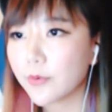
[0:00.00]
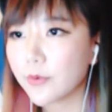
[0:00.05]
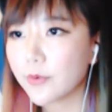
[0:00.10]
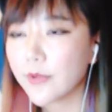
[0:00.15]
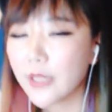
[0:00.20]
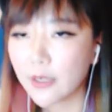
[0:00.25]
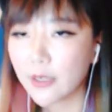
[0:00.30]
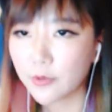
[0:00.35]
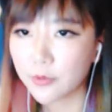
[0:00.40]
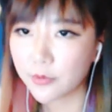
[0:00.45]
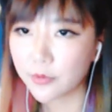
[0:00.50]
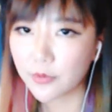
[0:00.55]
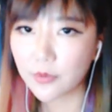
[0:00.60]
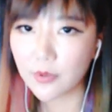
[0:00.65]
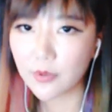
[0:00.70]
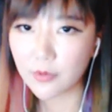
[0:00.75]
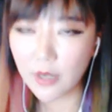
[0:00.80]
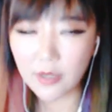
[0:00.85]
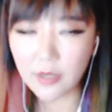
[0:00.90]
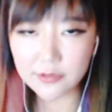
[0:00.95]
who
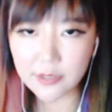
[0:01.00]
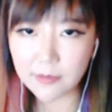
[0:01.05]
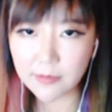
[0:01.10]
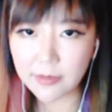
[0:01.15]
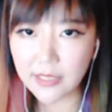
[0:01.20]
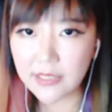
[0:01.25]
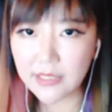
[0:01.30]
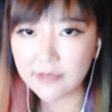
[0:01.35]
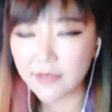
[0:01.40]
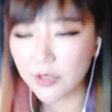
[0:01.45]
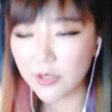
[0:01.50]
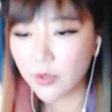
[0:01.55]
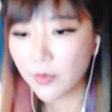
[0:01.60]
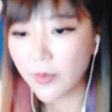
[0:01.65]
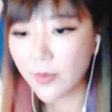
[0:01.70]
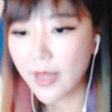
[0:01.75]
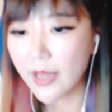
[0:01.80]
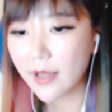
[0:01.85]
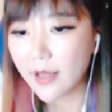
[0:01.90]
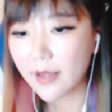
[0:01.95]
also played very
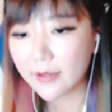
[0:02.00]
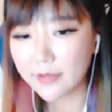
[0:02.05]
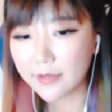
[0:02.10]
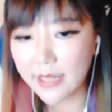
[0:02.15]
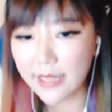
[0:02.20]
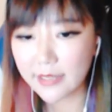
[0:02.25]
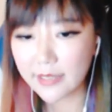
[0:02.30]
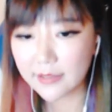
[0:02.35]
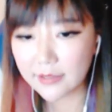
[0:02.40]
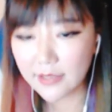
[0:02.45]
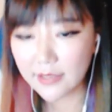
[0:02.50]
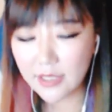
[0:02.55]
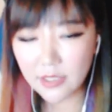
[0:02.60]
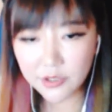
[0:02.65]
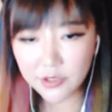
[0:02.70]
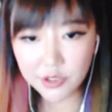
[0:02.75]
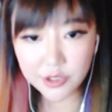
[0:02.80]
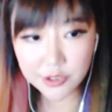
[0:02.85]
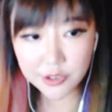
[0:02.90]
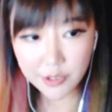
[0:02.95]
well, like
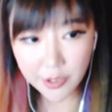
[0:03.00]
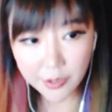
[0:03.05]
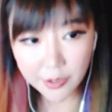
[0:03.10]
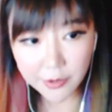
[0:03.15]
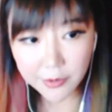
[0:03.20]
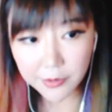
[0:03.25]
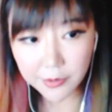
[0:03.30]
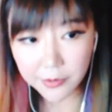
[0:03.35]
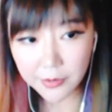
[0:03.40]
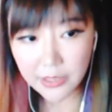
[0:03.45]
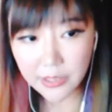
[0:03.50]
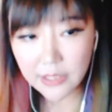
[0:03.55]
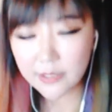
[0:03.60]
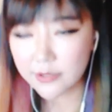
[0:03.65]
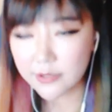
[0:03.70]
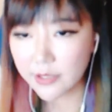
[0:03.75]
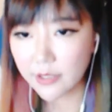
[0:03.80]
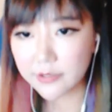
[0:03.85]
Show, Dr.